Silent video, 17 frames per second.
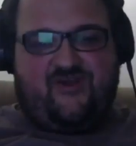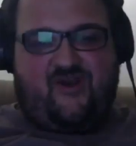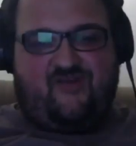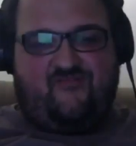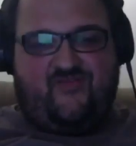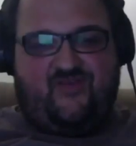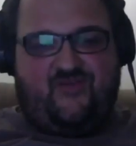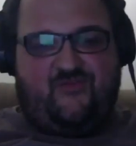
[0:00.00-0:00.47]

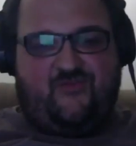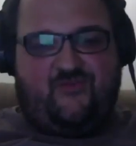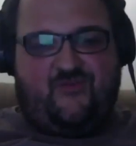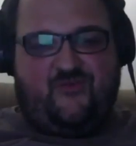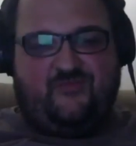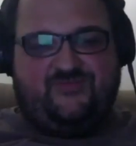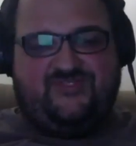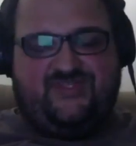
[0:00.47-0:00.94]
filled
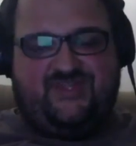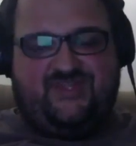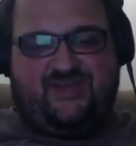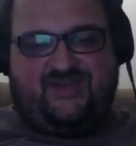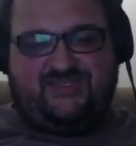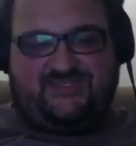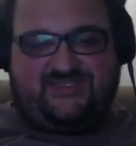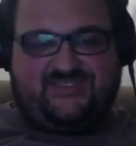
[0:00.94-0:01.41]
rooms in the
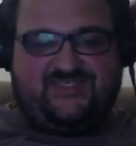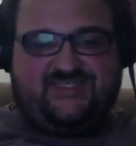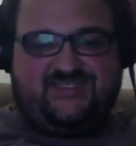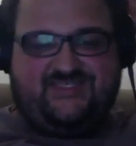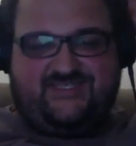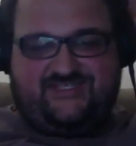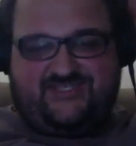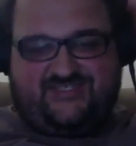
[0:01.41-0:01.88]

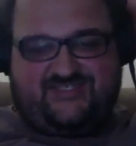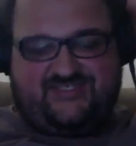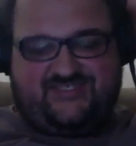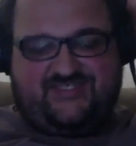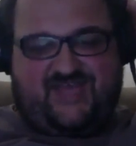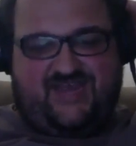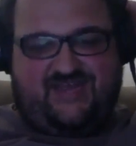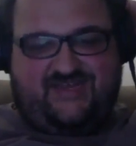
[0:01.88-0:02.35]
1960s just
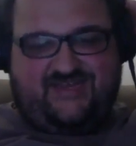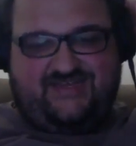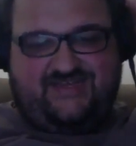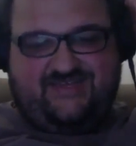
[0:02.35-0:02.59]
deciding.